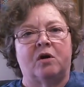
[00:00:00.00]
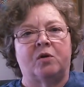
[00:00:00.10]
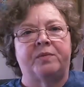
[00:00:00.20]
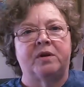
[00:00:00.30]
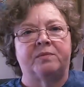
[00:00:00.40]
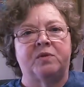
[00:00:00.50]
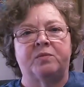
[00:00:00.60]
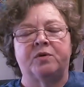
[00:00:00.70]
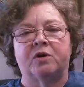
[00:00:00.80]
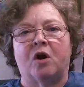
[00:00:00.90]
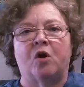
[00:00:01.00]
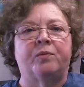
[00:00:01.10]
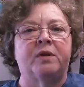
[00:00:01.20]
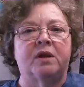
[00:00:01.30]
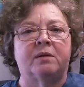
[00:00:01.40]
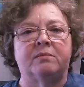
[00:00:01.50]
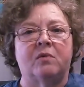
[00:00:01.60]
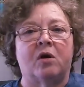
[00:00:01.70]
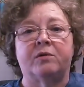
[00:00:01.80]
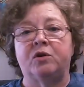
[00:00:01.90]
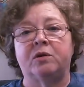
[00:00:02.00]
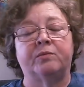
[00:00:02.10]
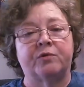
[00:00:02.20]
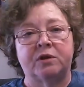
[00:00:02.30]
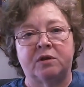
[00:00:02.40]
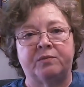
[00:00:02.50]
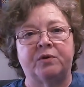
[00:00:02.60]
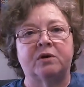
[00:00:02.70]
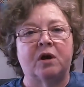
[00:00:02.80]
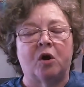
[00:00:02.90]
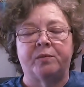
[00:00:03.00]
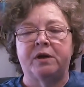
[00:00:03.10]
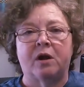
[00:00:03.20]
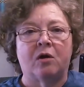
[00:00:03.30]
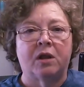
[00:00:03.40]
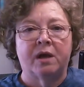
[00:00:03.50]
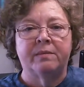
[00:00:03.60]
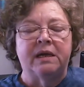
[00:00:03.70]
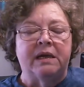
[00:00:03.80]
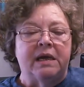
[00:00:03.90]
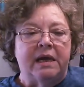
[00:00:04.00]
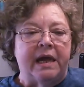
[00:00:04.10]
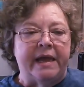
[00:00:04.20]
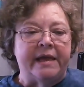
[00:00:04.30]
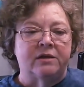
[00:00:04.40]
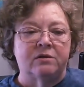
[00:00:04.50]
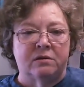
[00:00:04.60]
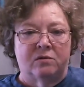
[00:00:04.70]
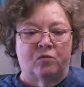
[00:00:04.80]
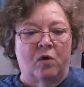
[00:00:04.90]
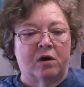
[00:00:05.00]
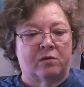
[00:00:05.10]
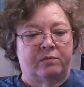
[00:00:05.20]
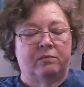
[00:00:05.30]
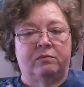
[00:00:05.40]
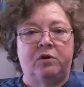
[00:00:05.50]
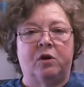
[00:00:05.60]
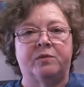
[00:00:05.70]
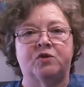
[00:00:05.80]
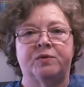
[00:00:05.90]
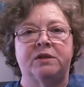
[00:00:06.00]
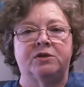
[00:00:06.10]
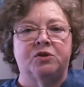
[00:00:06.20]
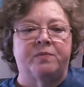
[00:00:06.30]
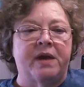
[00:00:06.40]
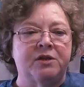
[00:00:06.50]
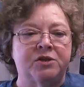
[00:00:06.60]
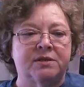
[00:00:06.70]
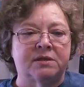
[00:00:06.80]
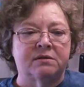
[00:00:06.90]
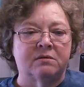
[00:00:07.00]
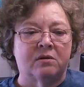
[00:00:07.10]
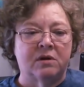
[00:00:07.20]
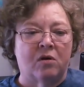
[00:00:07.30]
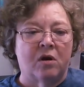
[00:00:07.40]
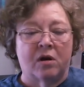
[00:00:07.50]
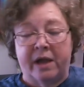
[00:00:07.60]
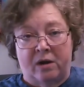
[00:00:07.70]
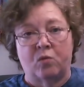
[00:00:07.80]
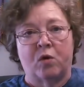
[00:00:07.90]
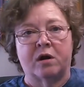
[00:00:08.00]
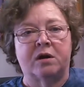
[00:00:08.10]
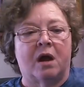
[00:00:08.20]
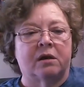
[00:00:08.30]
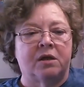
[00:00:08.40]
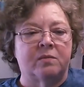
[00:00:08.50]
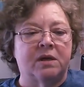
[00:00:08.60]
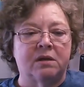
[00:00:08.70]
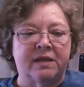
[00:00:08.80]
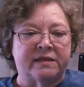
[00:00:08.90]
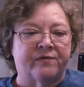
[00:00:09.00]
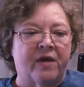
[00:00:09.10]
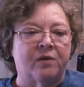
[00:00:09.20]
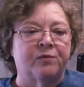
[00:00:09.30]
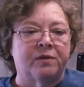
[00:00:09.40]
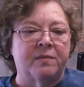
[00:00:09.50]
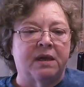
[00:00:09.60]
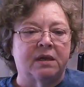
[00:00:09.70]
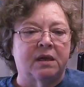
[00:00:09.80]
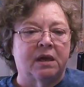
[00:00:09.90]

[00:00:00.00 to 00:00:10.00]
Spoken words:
open up the book, open up, or you can print the book, open it all up, and work, between the 2 pages or in a Word document. That's fine with me.